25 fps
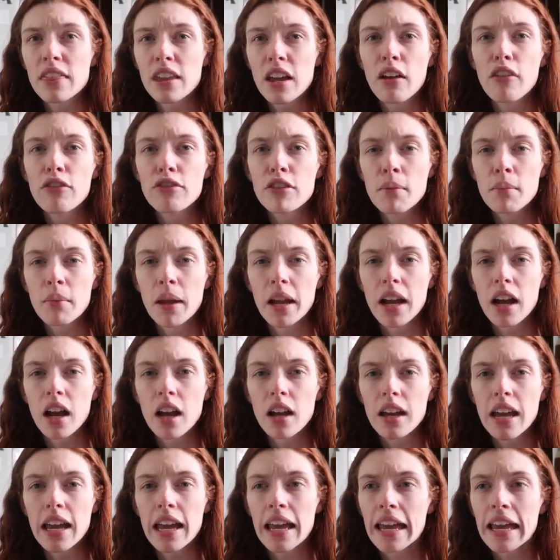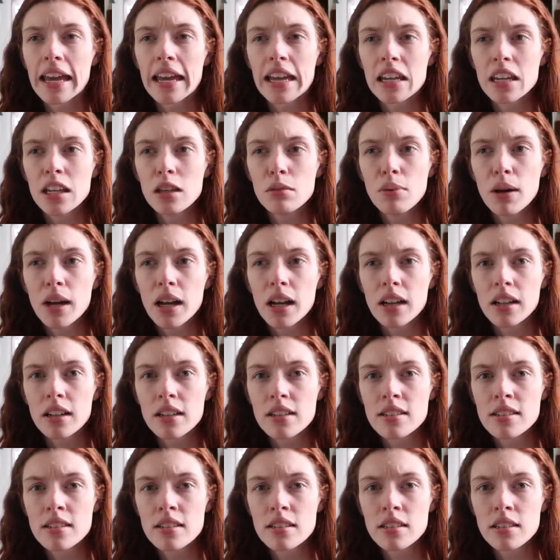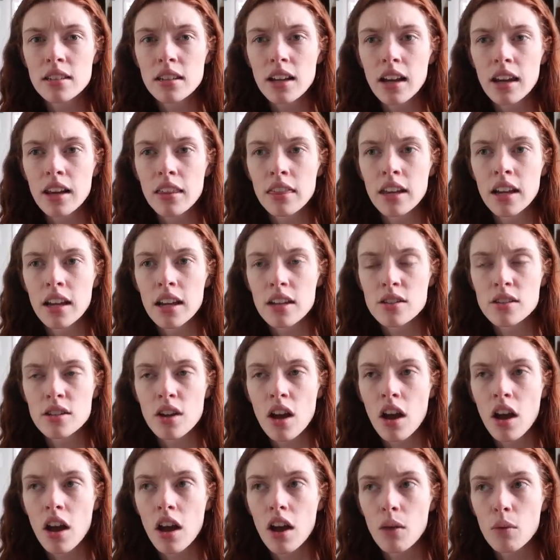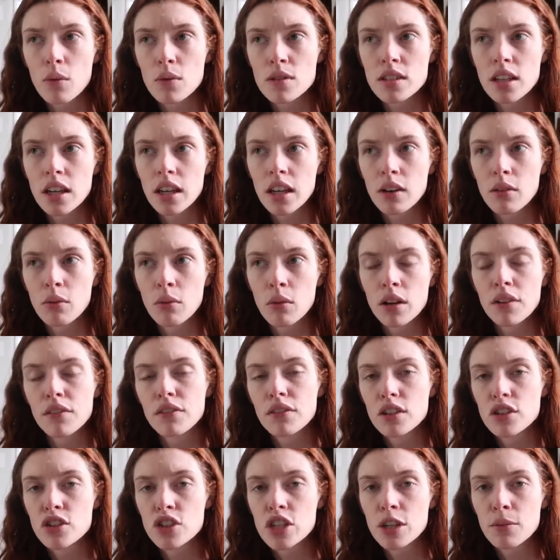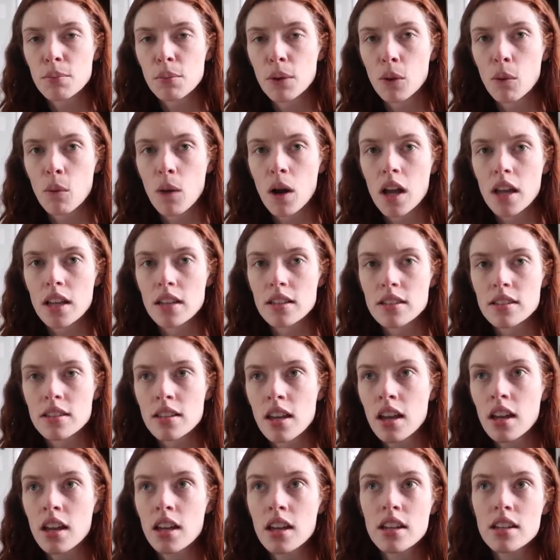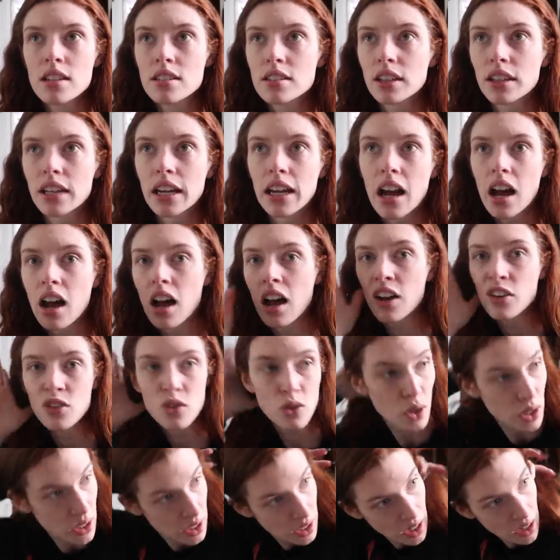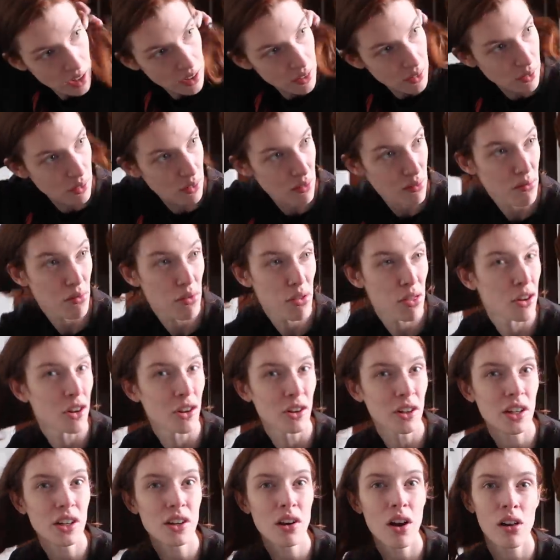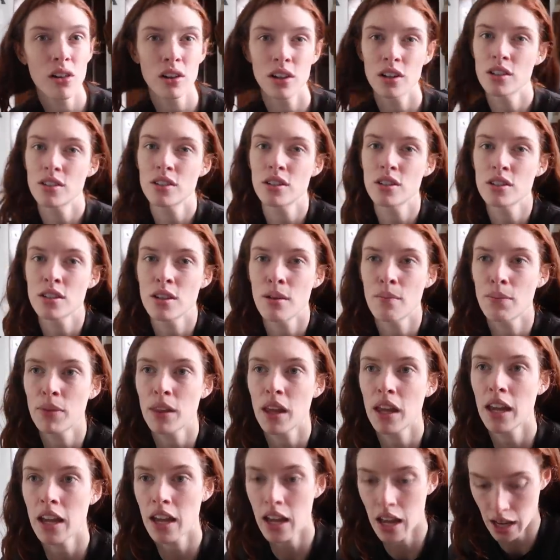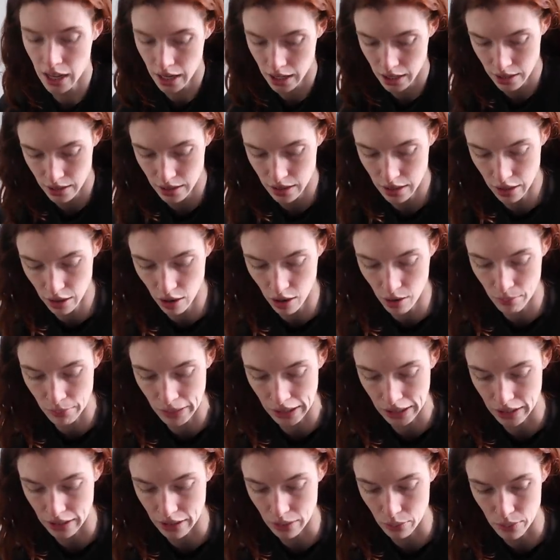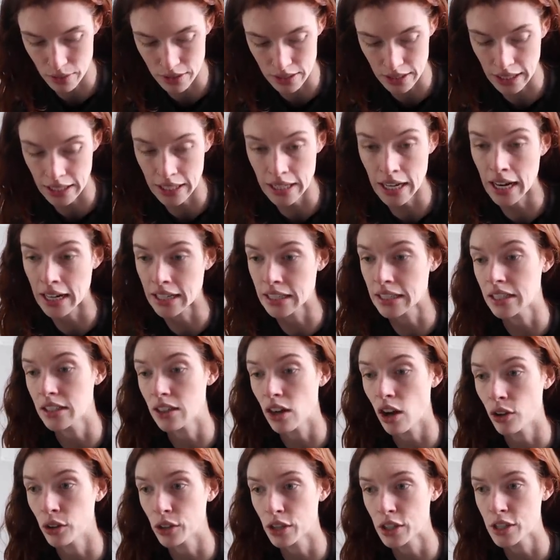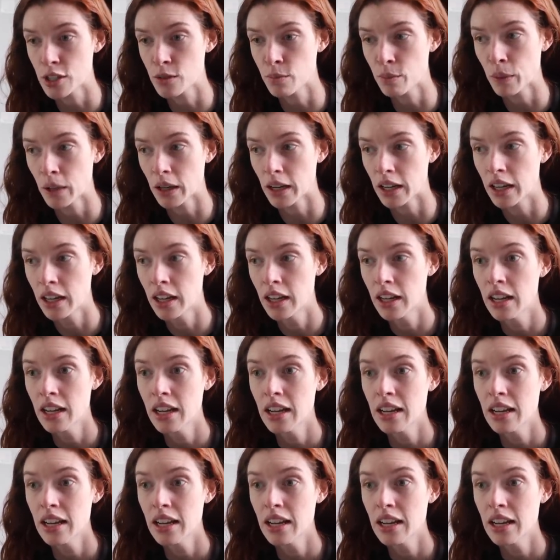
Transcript: think, from like 80 bucks, I think I saw was like one of the cheaper ones, to like $130 or something. I got mine, it was like $90, but